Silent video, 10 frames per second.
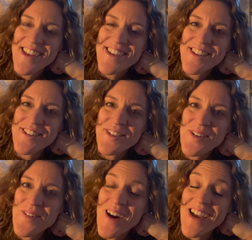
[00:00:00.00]

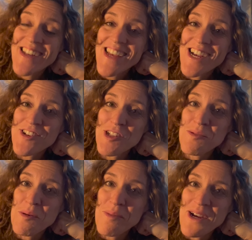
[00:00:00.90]
So I had actually
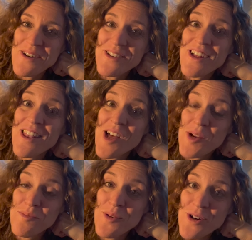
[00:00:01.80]
prepared a
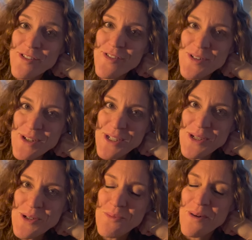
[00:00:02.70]
lot more for
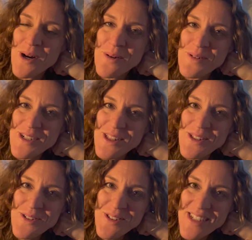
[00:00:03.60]
you, but we're
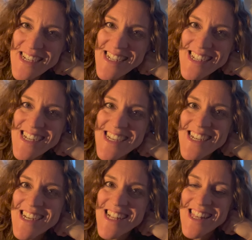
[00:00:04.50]
losing
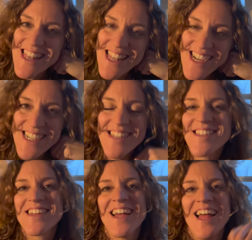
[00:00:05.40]
light.